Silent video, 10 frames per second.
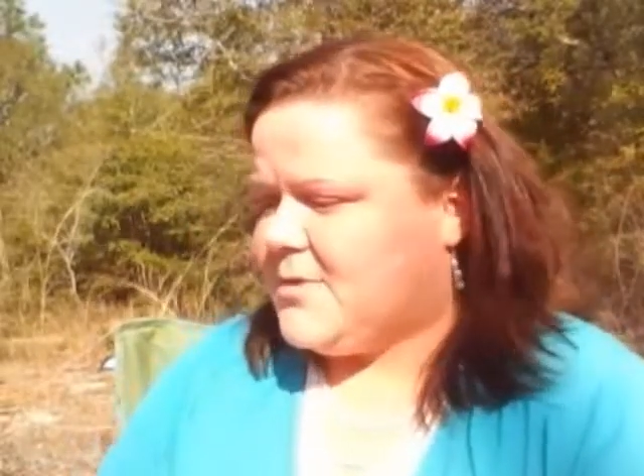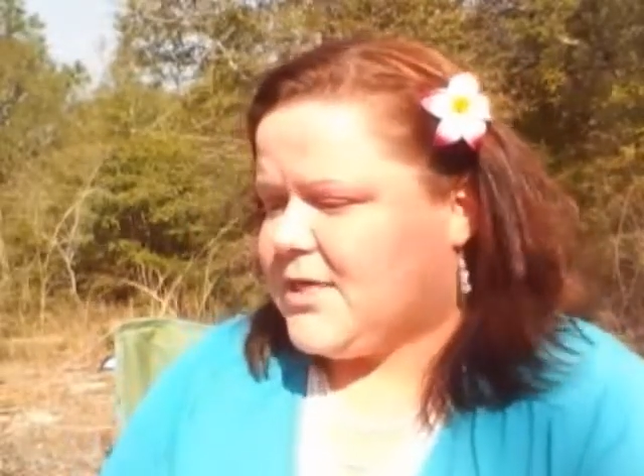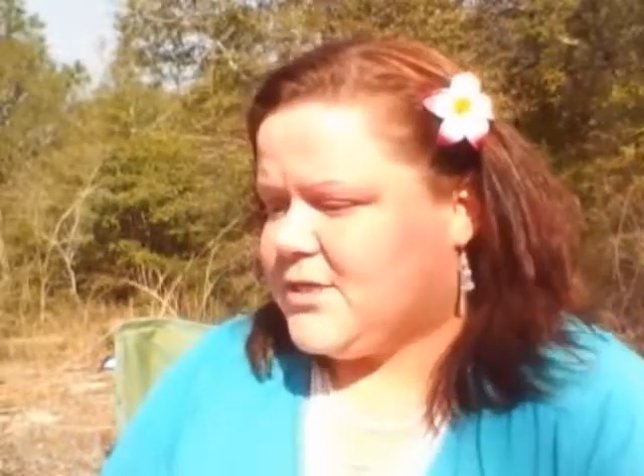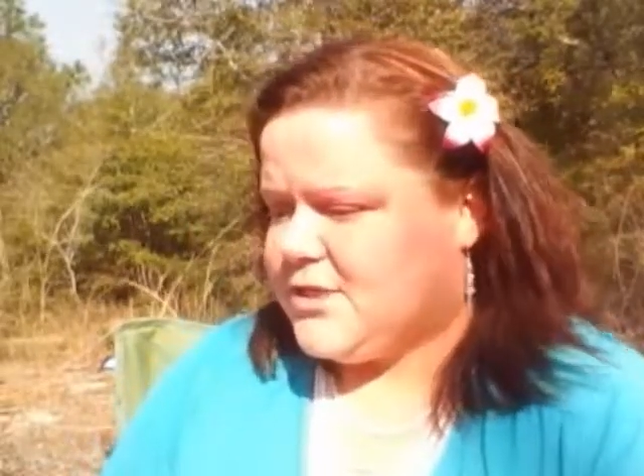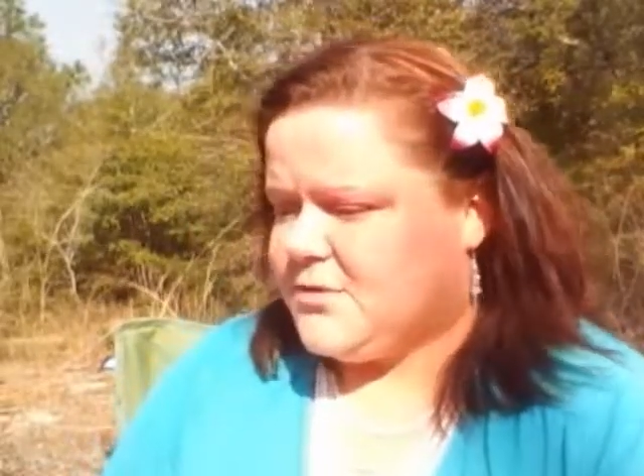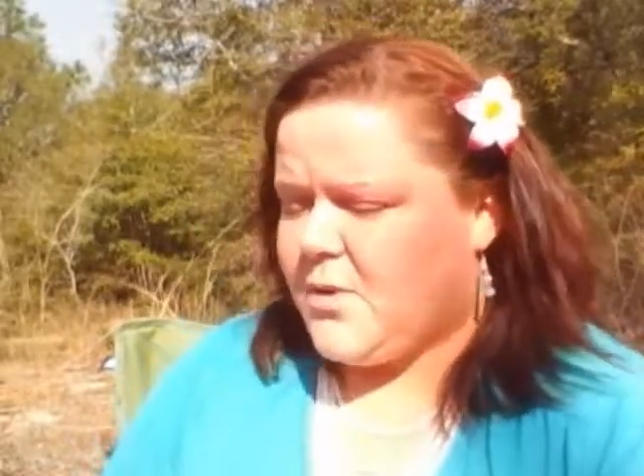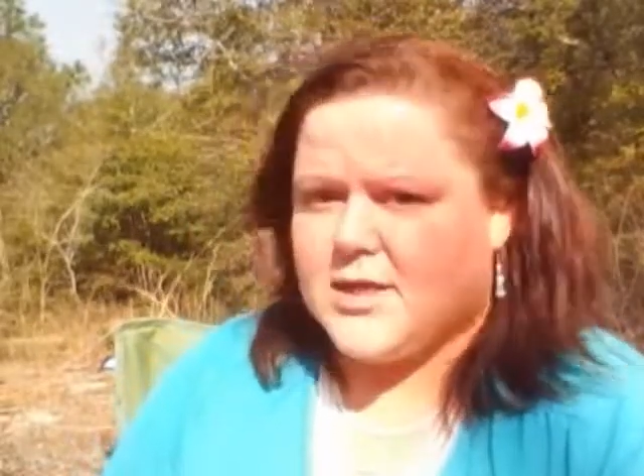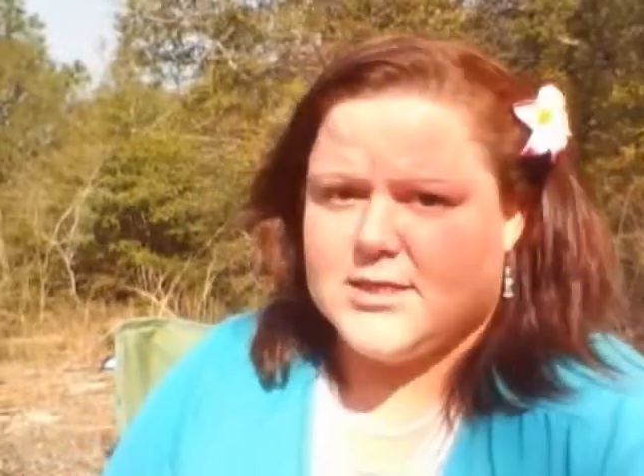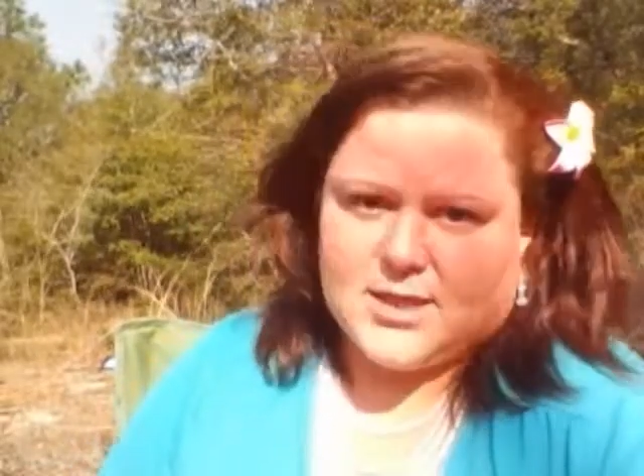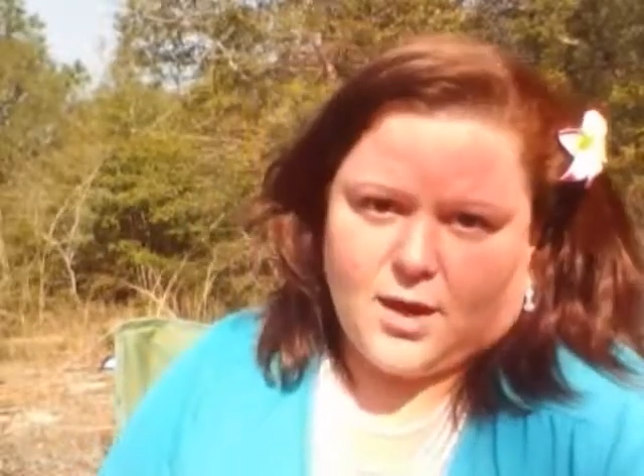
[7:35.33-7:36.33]
because she
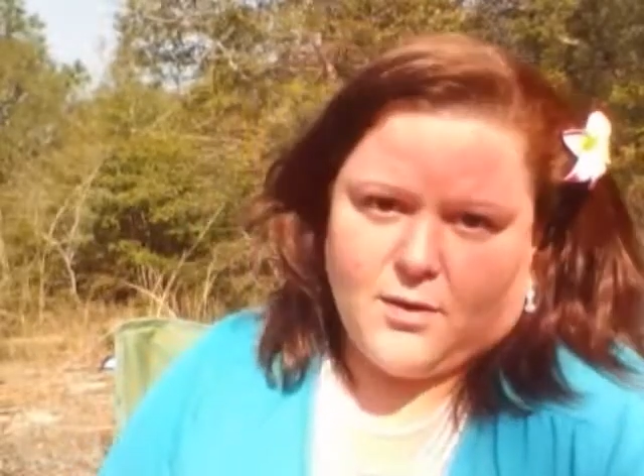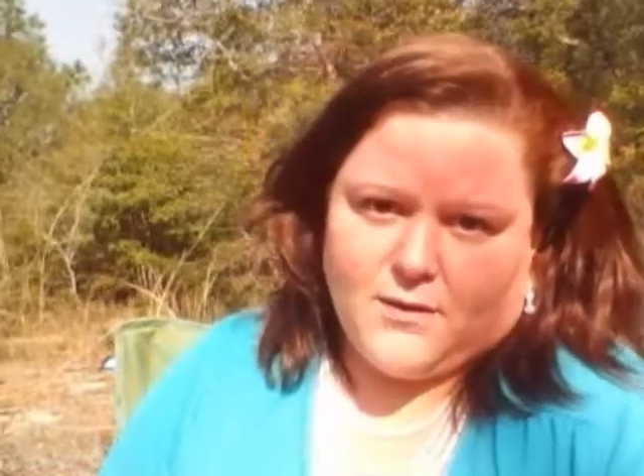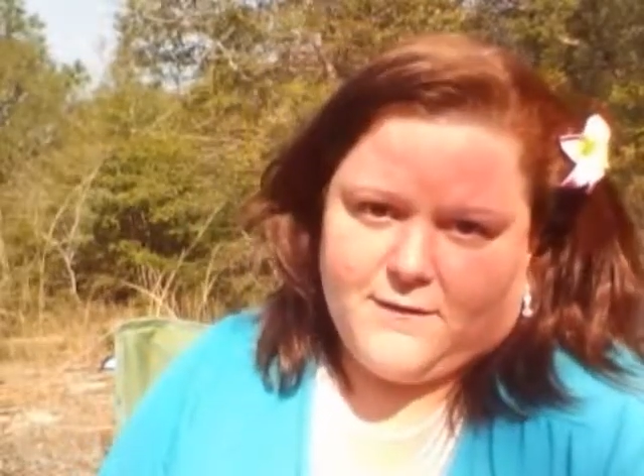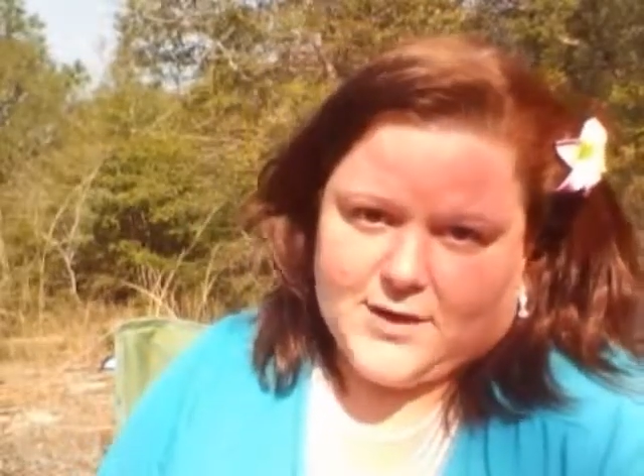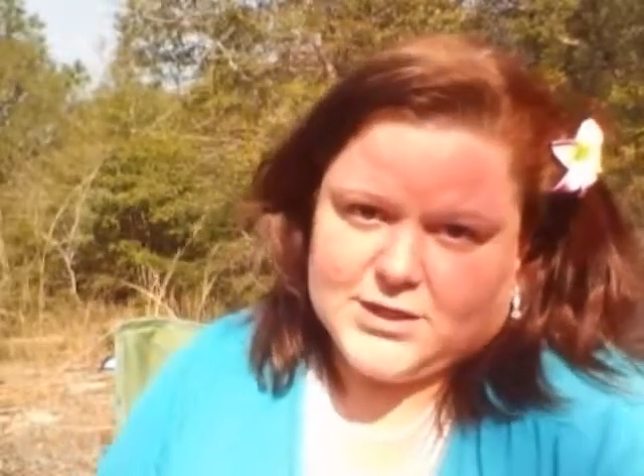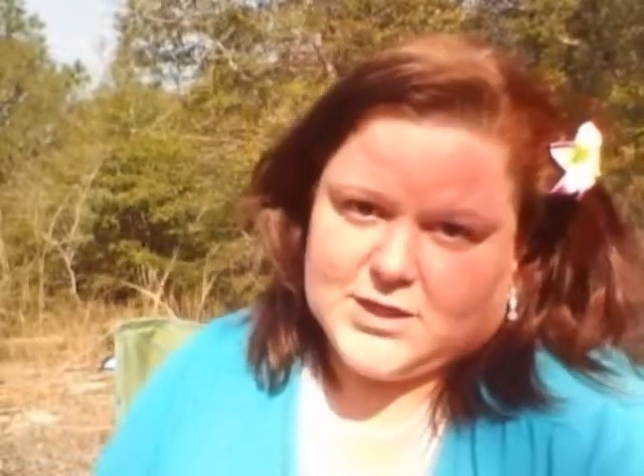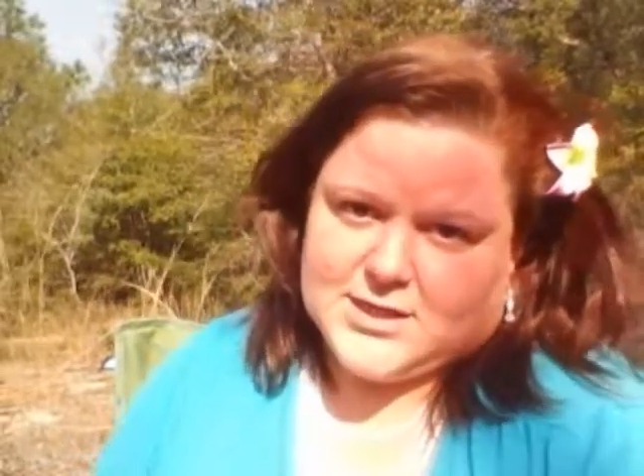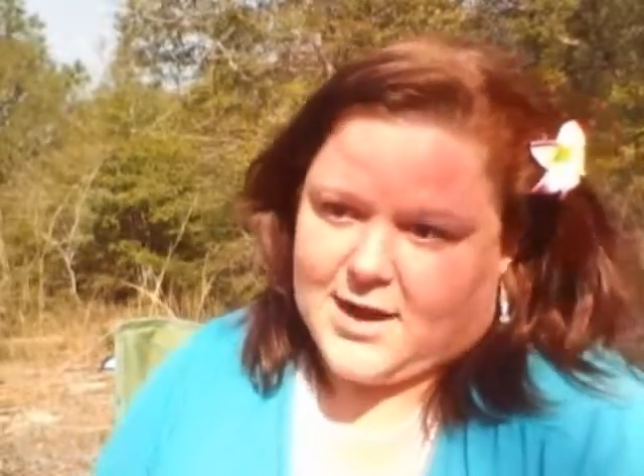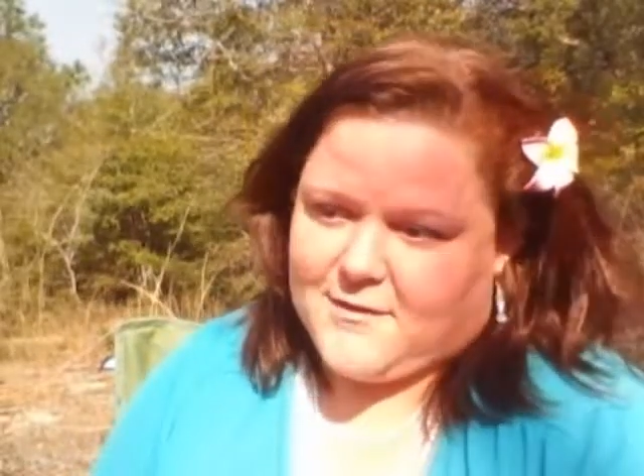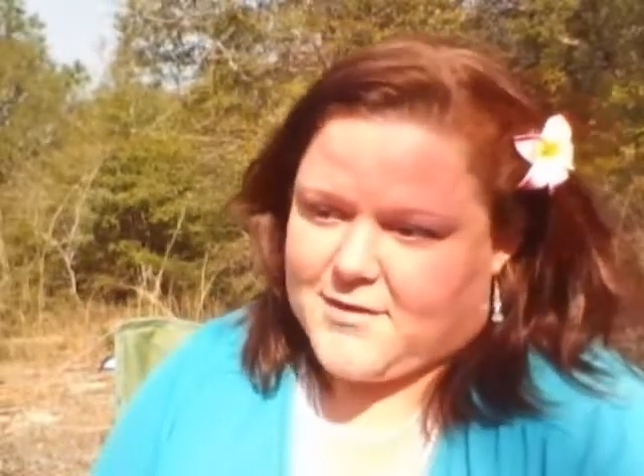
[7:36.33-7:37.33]
was so
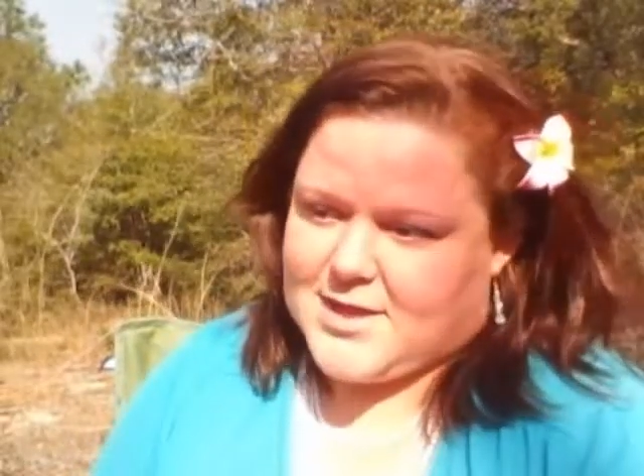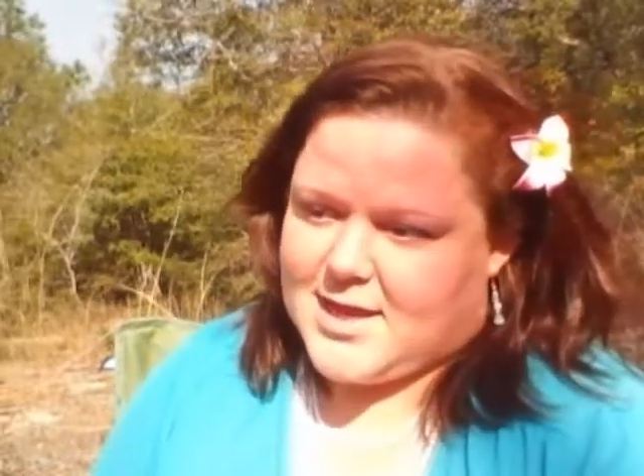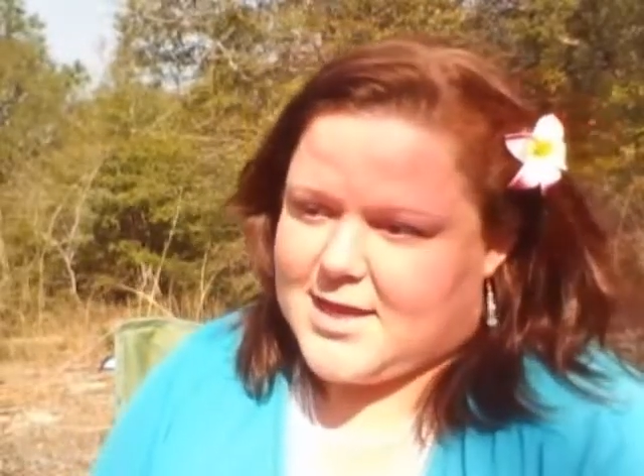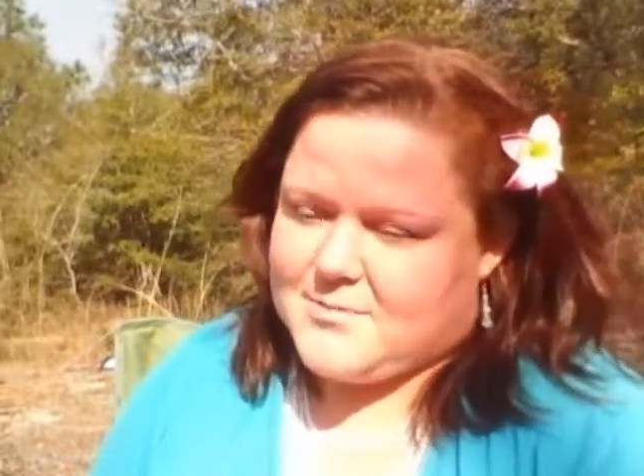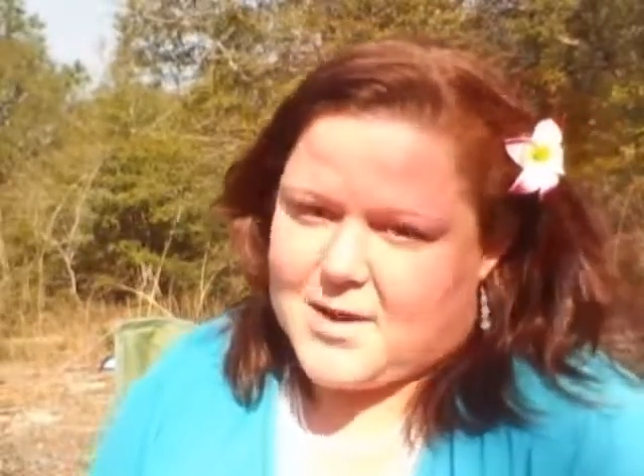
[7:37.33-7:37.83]
efficient and everything,